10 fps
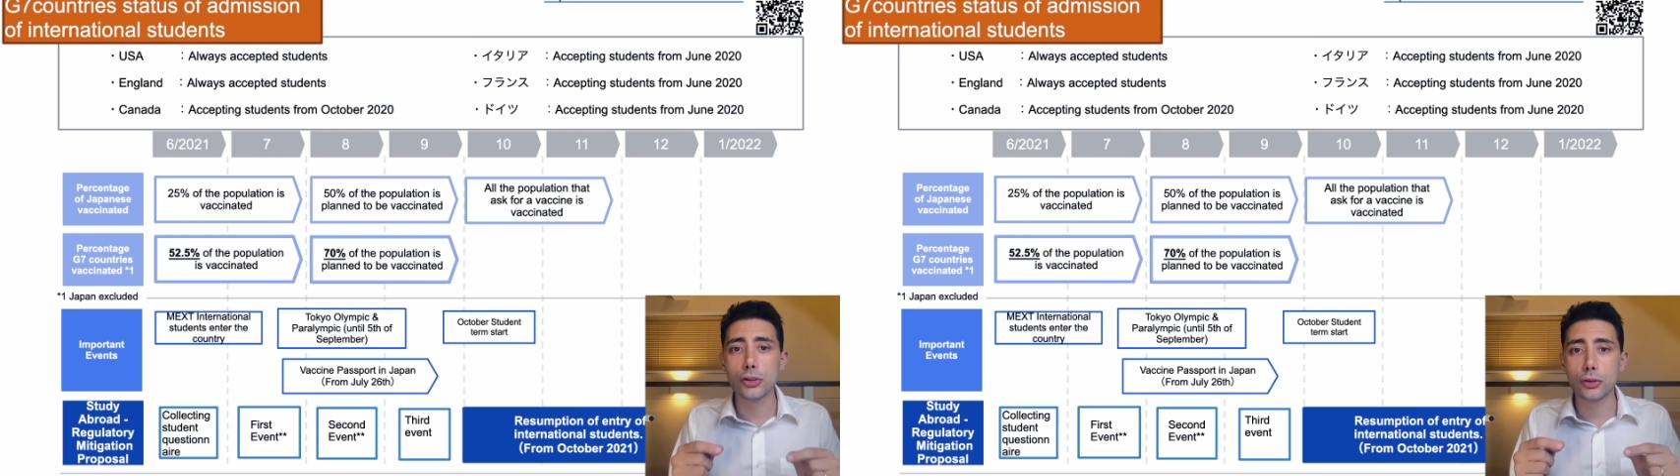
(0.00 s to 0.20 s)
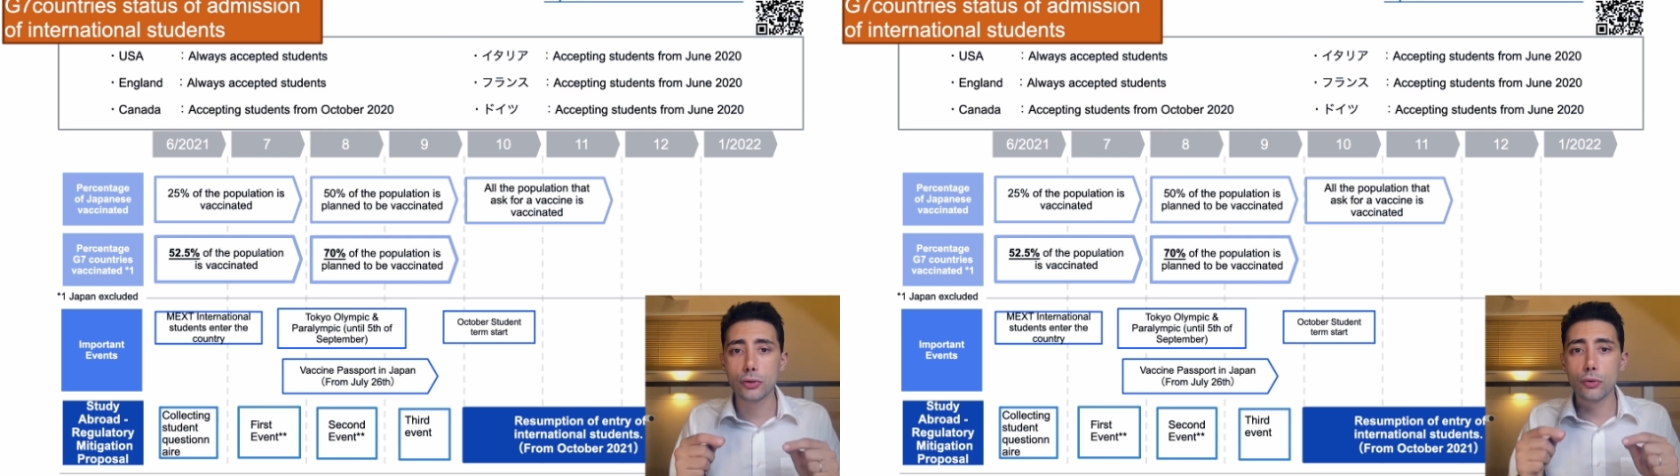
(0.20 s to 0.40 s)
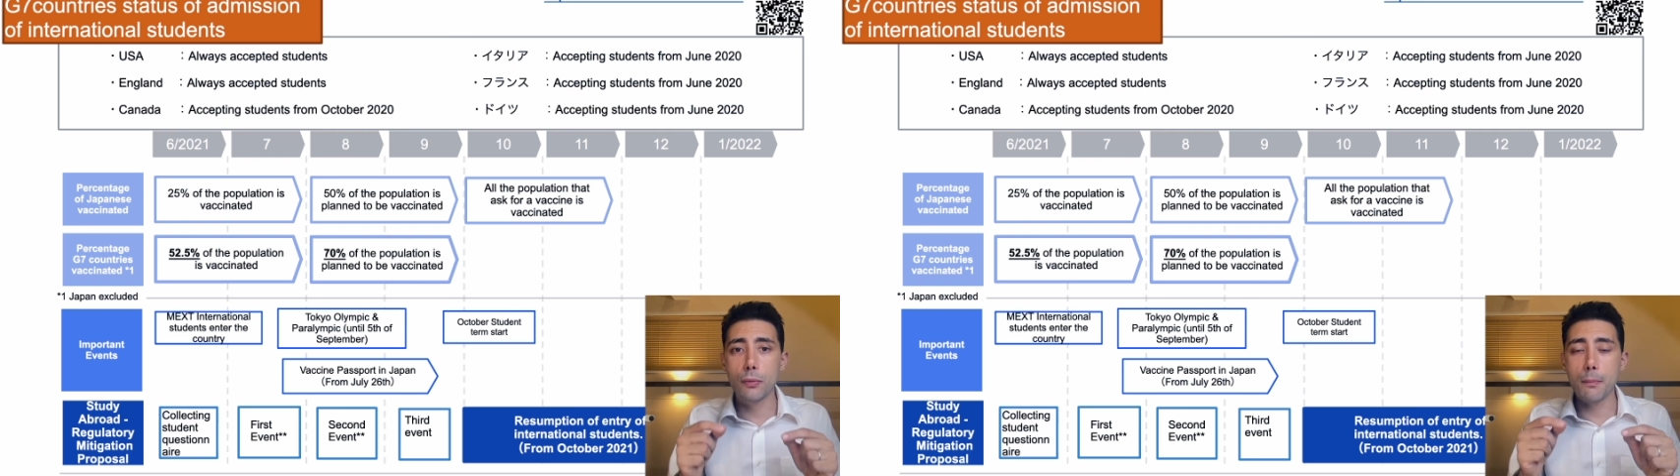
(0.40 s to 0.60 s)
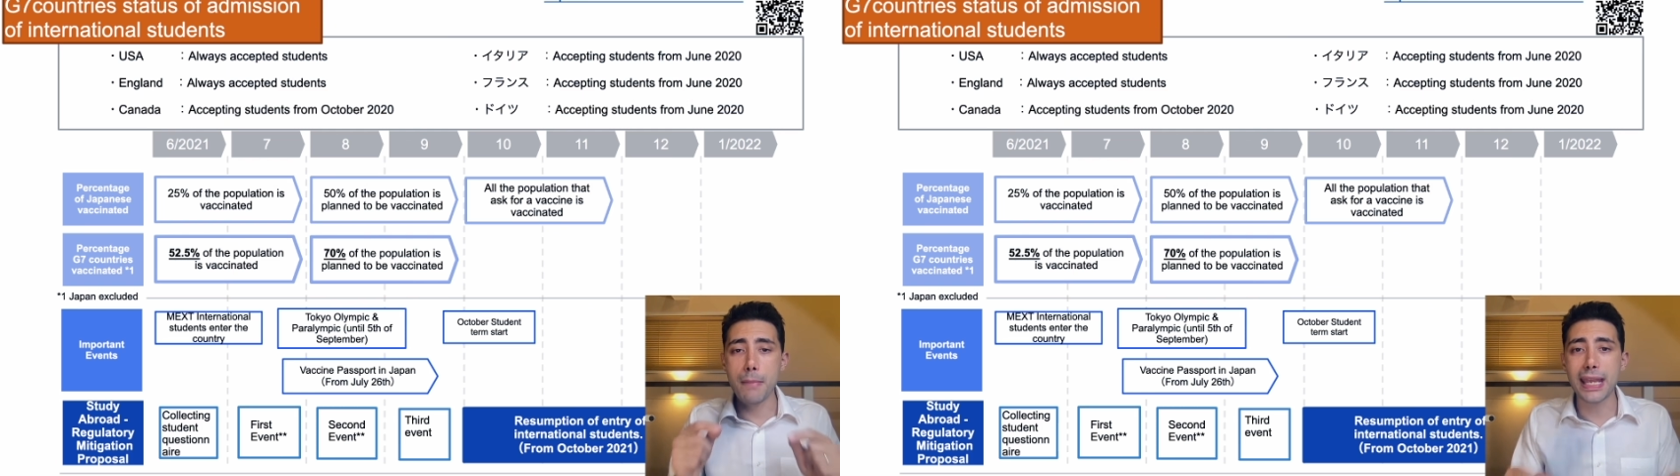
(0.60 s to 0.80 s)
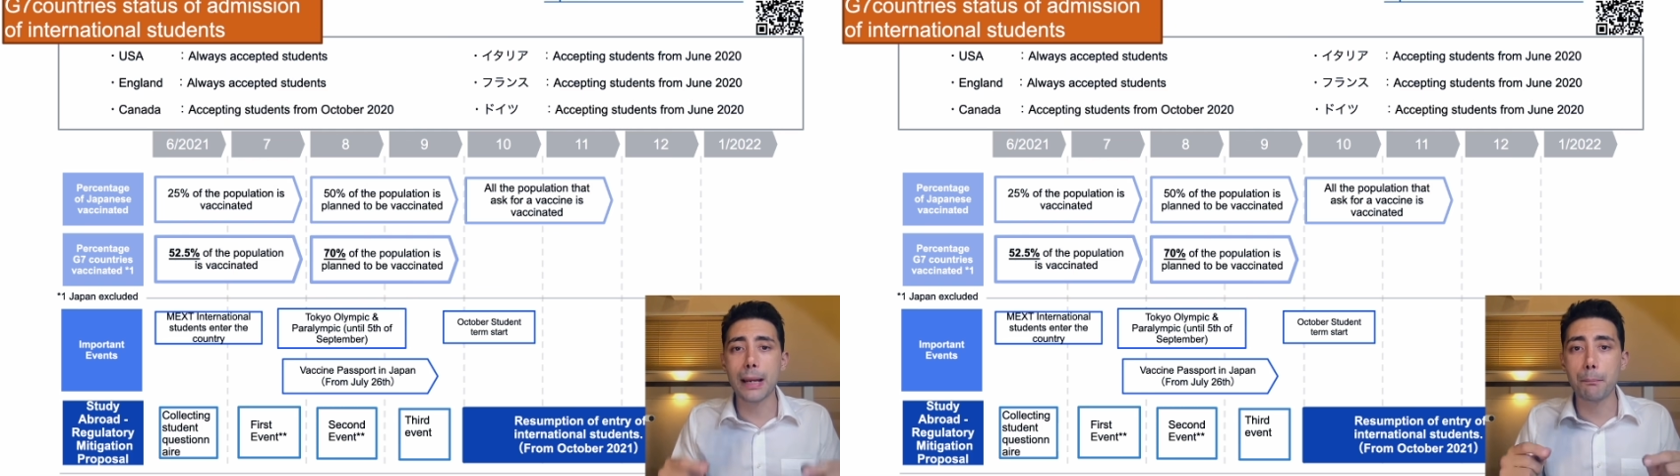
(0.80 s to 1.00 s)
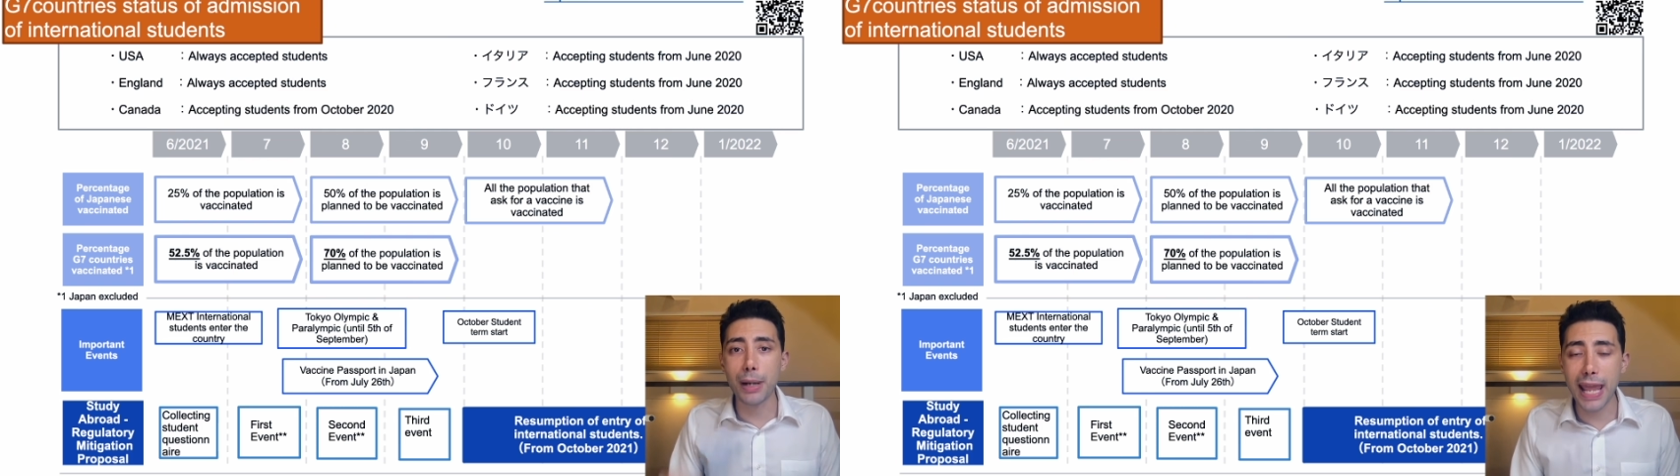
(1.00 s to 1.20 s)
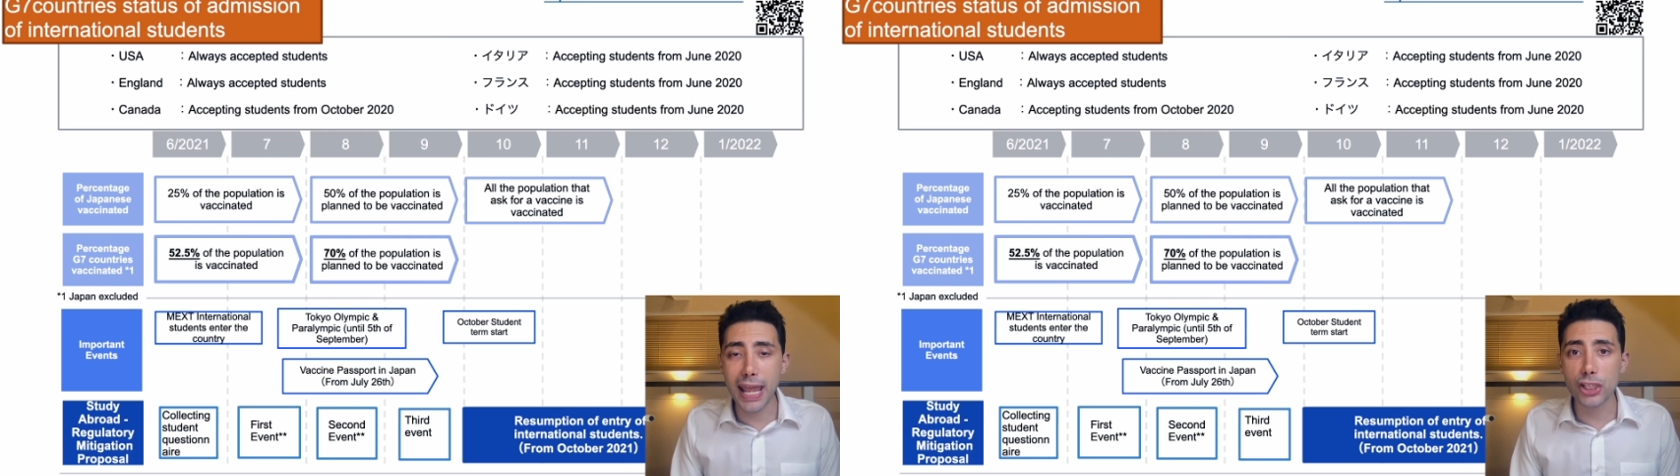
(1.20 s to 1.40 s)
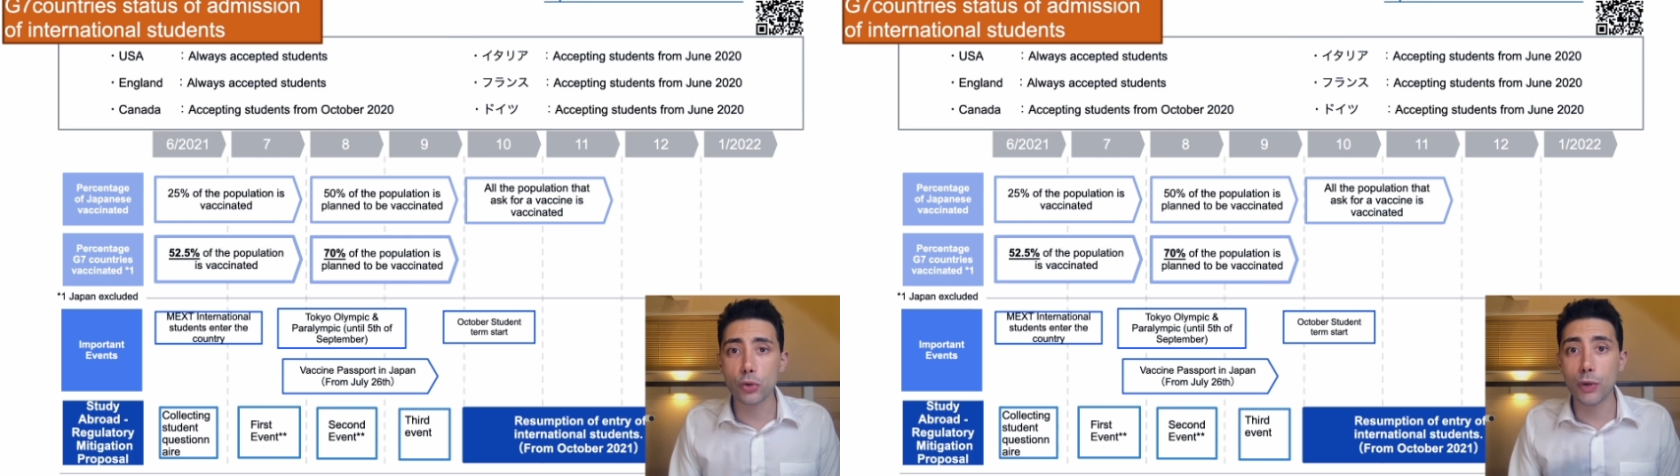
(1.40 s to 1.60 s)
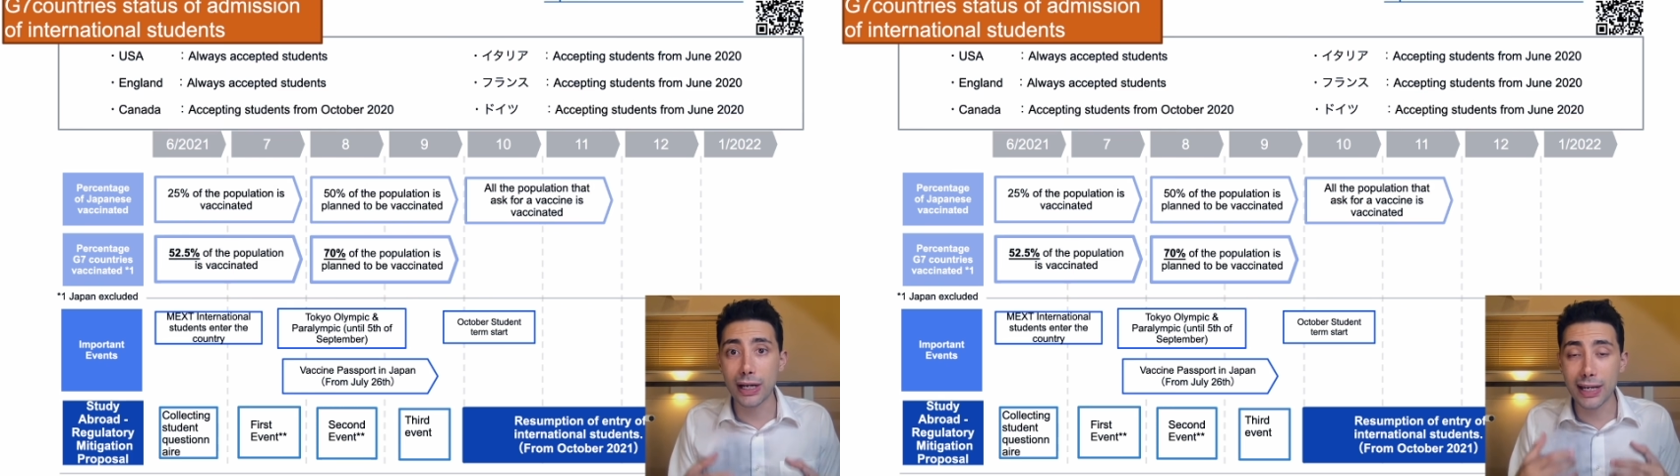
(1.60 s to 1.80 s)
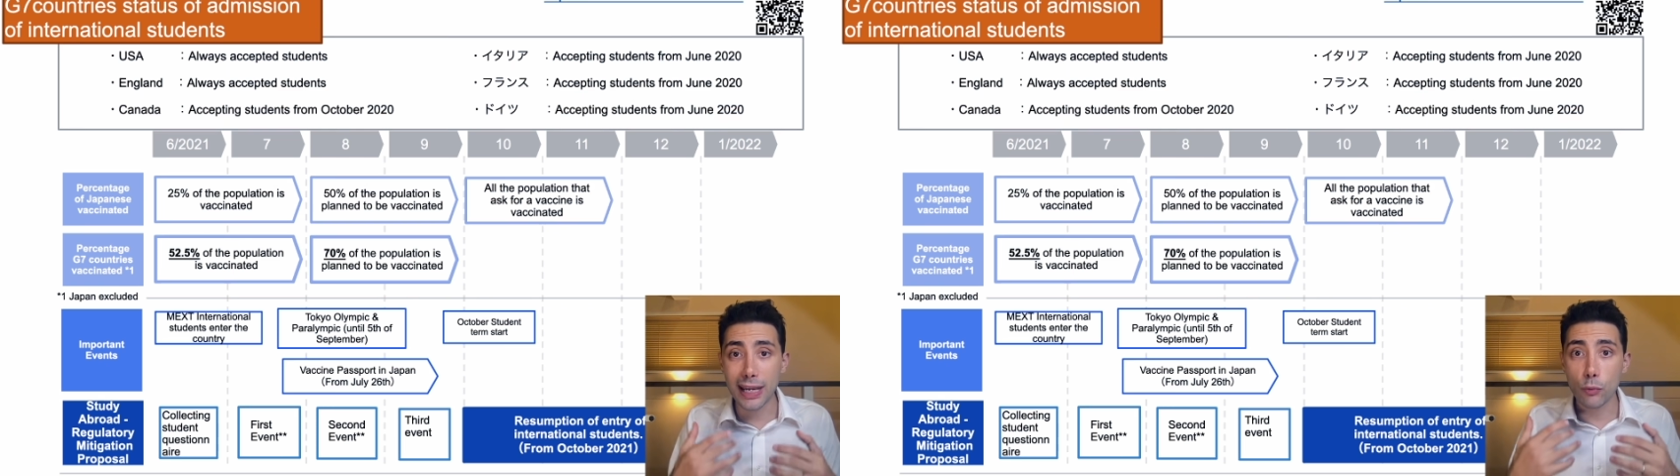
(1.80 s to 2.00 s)
to make a pledge
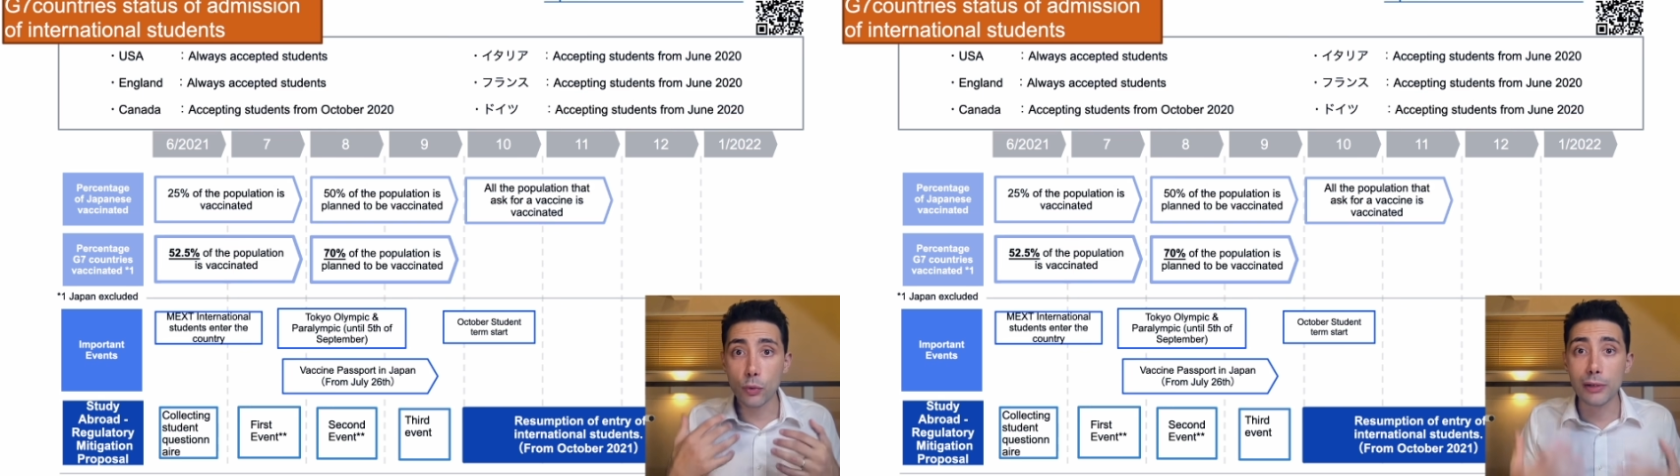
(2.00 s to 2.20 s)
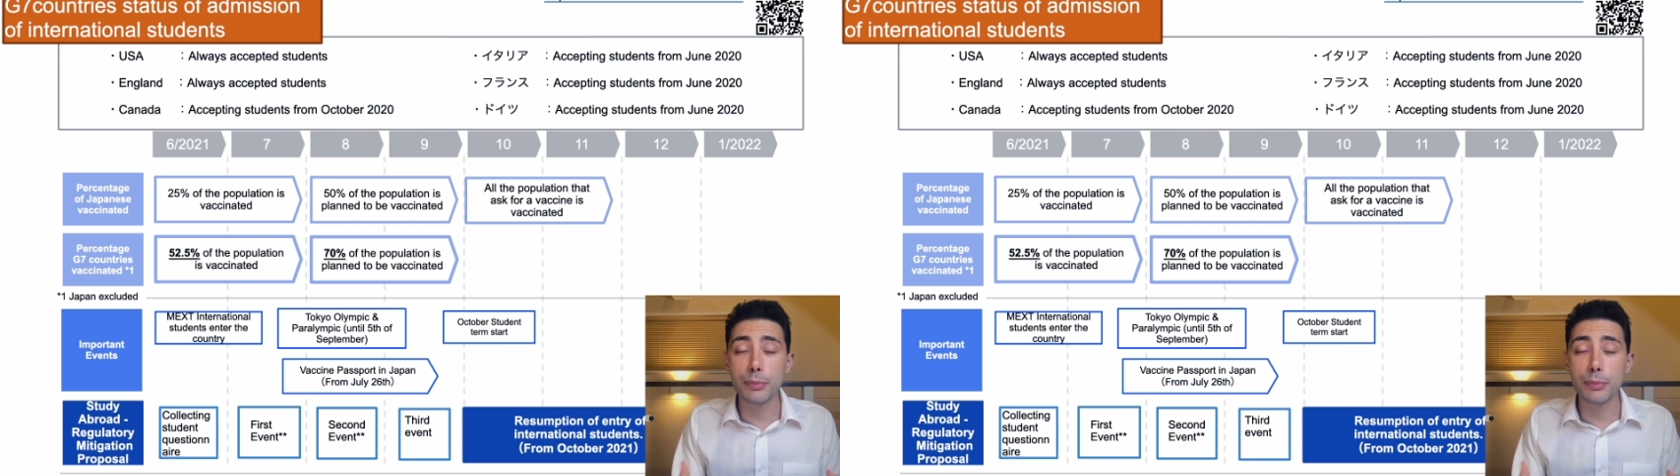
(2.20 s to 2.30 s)
where they will